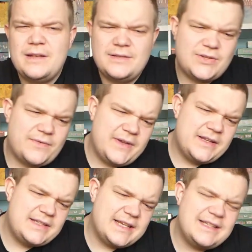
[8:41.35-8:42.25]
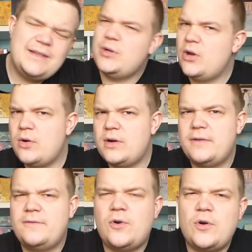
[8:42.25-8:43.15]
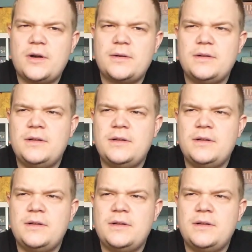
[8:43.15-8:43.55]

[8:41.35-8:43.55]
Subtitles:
So I think it takes a little bit longer at 4,